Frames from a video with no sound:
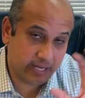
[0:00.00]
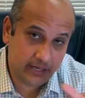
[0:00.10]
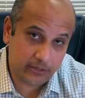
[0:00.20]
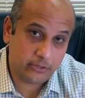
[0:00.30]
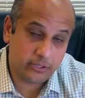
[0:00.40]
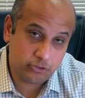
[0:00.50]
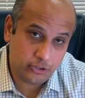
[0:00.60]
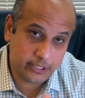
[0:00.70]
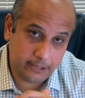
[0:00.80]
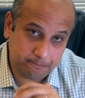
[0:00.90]
and their
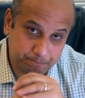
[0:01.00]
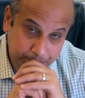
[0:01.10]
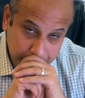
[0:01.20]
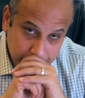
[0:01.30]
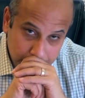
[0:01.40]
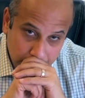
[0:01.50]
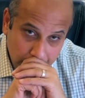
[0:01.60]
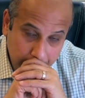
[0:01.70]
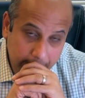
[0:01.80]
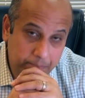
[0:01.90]
attorney.
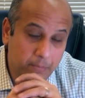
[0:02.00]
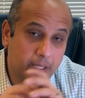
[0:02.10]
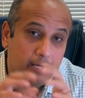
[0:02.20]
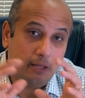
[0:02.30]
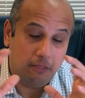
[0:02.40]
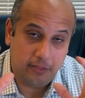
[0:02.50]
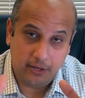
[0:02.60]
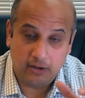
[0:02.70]
Okay, the